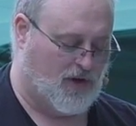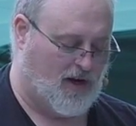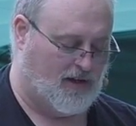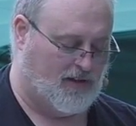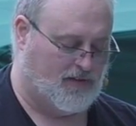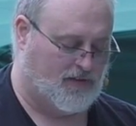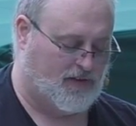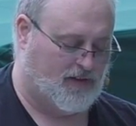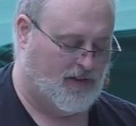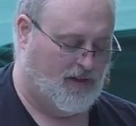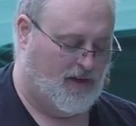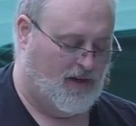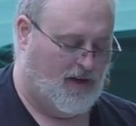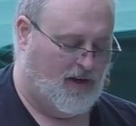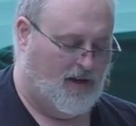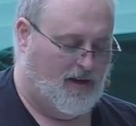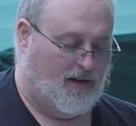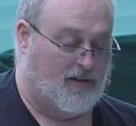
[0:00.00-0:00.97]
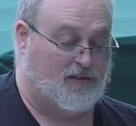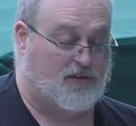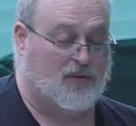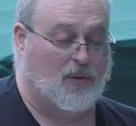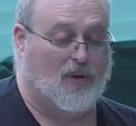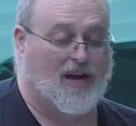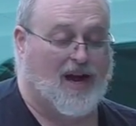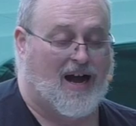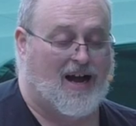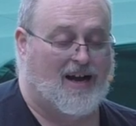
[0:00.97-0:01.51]
reveal yourself
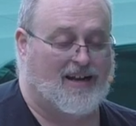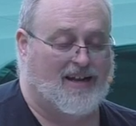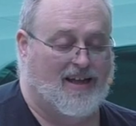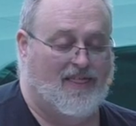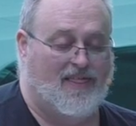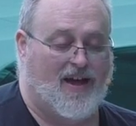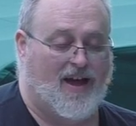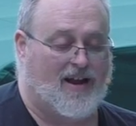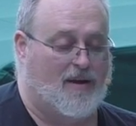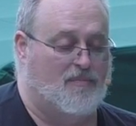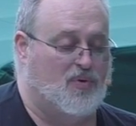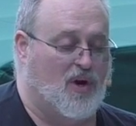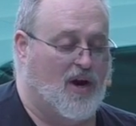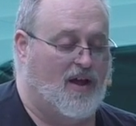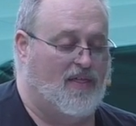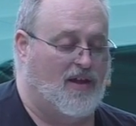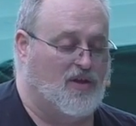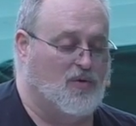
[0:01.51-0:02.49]
anew in all of our hearts,